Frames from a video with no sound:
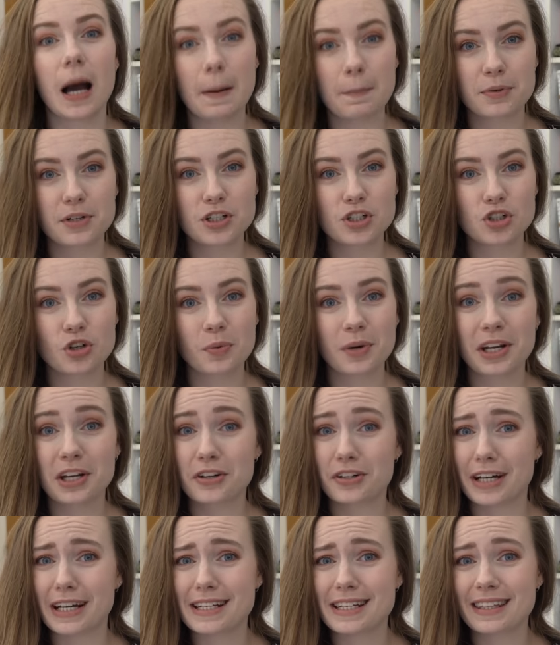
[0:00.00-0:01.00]
I'm pretty sure when I
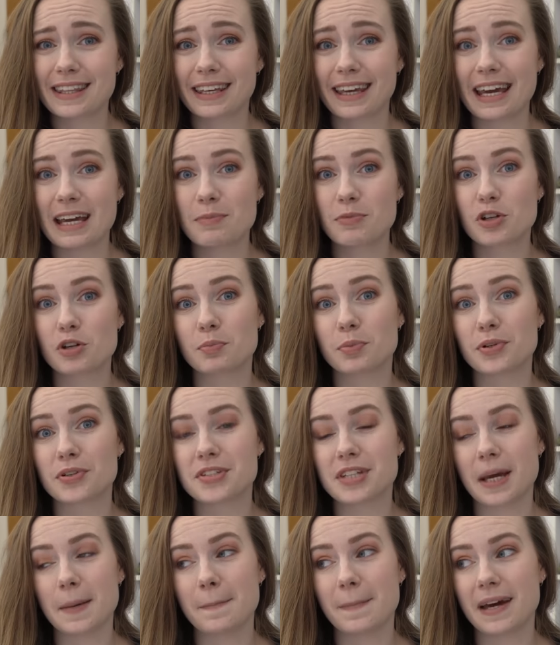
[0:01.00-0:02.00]
created the game that a
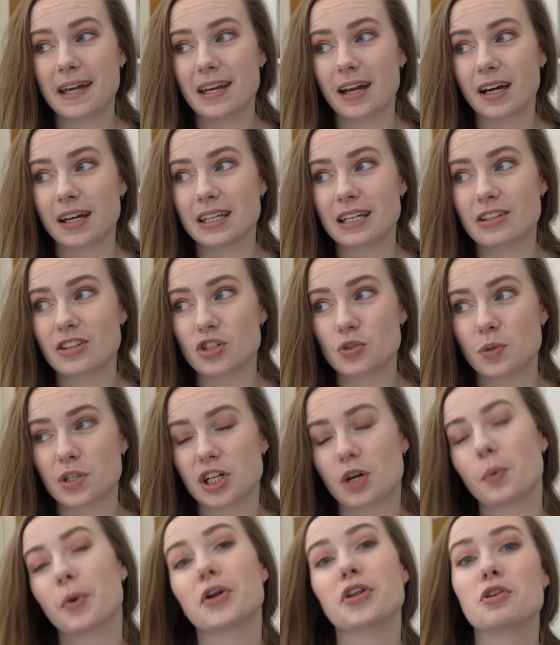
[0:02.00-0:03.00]
bullseye meant I could either switch
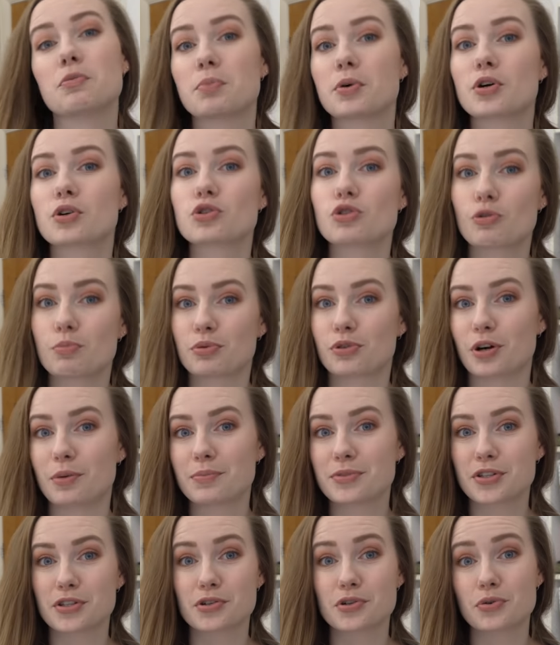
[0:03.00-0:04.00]
out one of the books or
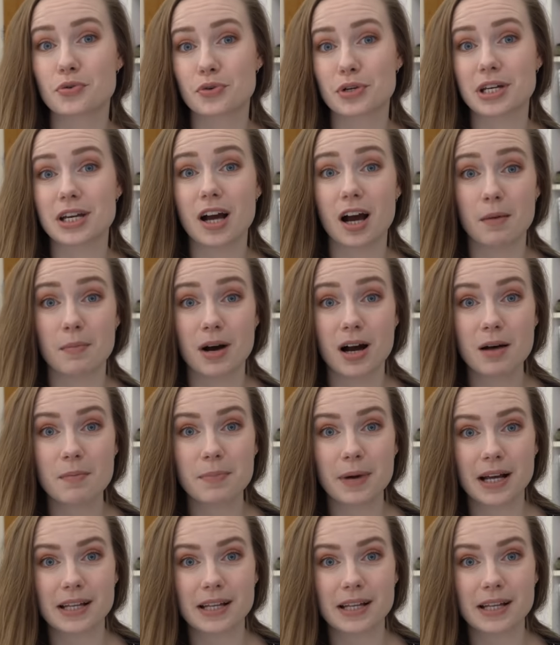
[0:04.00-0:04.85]
prompts that had already come up